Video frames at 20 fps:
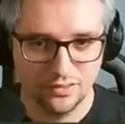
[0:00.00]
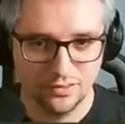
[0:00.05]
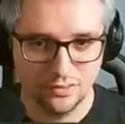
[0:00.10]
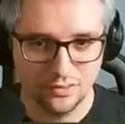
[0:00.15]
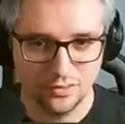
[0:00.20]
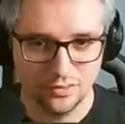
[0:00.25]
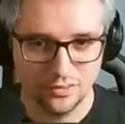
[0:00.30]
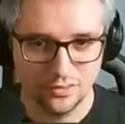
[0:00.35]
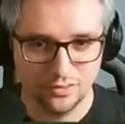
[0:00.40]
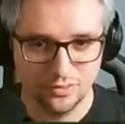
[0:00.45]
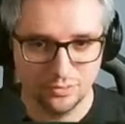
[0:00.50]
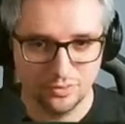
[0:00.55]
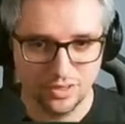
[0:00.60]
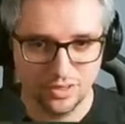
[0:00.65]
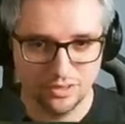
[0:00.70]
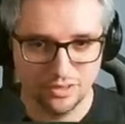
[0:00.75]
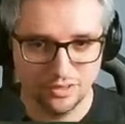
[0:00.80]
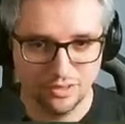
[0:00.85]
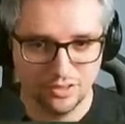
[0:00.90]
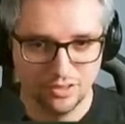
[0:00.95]
Oh,
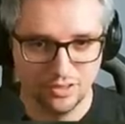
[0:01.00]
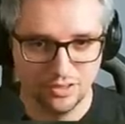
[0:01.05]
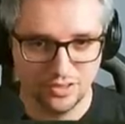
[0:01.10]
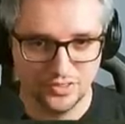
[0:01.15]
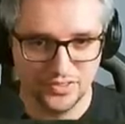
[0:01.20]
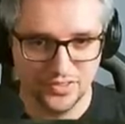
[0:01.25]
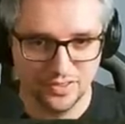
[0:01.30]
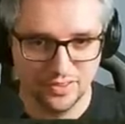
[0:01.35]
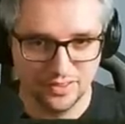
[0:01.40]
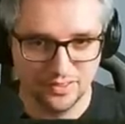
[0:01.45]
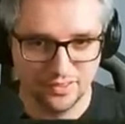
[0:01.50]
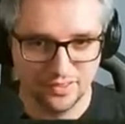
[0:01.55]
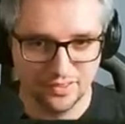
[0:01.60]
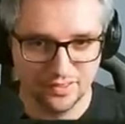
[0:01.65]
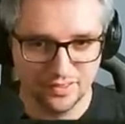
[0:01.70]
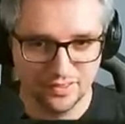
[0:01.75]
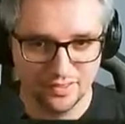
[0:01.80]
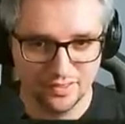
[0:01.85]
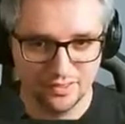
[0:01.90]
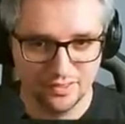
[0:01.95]
we got
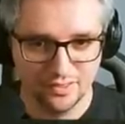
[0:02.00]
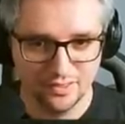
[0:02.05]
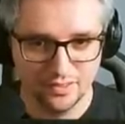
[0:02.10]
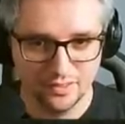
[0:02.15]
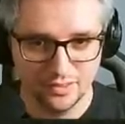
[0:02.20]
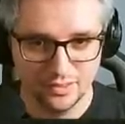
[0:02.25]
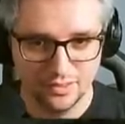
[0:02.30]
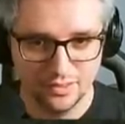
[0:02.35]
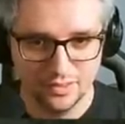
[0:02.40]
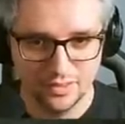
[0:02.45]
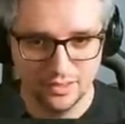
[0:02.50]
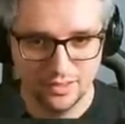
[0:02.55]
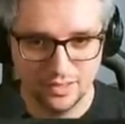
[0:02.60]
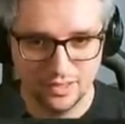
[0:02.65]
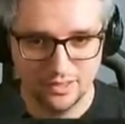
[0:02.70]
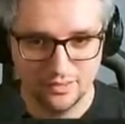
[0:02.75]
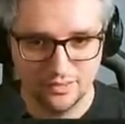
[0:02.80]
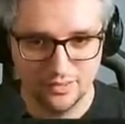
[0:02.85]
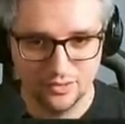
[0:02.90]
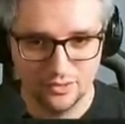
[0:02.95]
this.
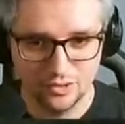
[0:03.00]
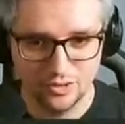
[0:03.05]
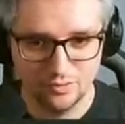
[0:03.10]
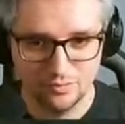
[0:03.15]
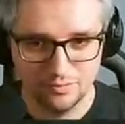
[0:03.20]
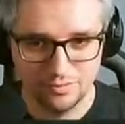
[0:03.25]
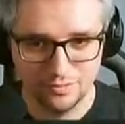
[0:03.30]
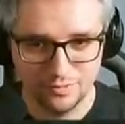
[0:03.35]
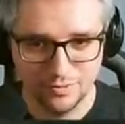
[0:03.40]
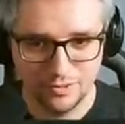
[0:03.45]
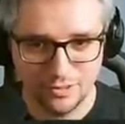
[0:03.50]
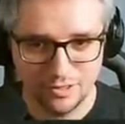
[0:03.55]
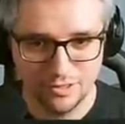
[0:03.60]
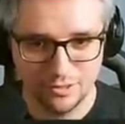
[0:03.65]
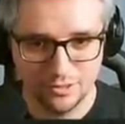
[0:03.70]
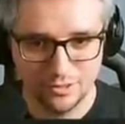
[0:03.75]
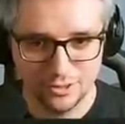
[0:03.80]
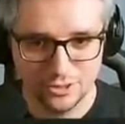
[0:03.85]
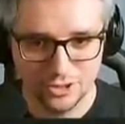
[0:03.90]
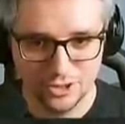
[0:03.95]
Easy jump,
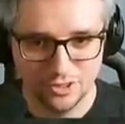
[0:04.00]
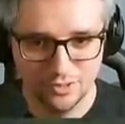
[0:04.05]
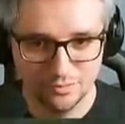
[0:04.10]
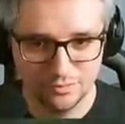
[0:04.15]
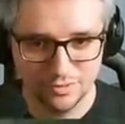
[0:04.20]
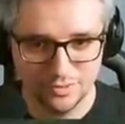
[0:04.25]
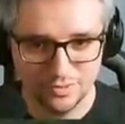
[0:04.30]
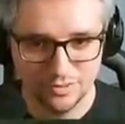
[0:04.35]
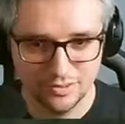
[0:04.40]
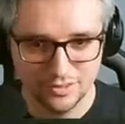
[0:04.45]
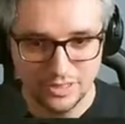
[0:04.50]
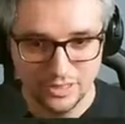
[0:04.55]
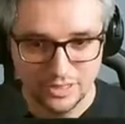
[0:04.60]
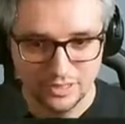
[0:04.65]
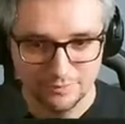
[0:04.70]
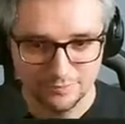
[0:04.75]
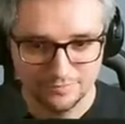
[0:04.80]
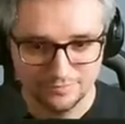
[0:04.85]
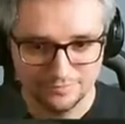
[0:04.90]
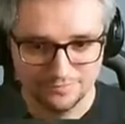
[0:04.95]
hard jump,
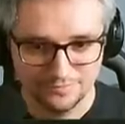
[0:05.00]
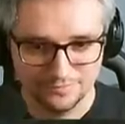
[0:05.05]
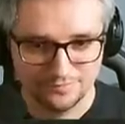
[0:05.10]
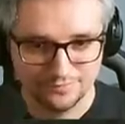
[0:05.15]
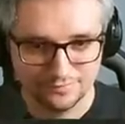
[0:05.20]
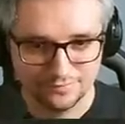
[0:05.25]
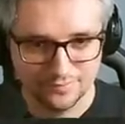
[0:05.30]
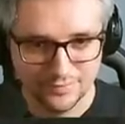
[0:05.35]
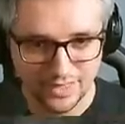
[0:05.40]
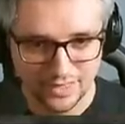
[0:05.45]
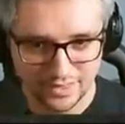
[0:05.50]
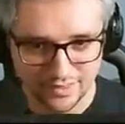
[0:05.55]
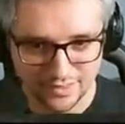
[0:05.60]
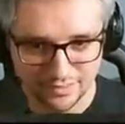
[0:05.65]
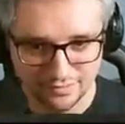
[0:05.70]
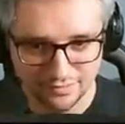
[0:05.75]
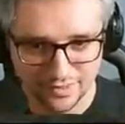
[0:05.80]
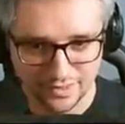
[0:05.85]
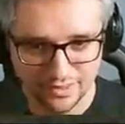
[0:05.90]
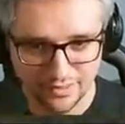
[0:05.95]

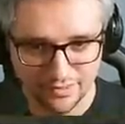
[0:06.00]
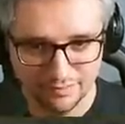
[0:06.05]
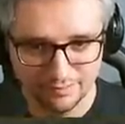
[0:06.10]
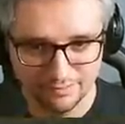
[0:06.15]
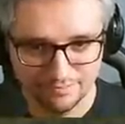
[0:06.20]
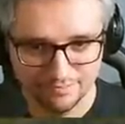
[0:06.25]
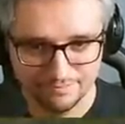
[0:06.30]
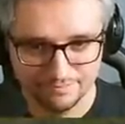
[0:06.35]
easy fail.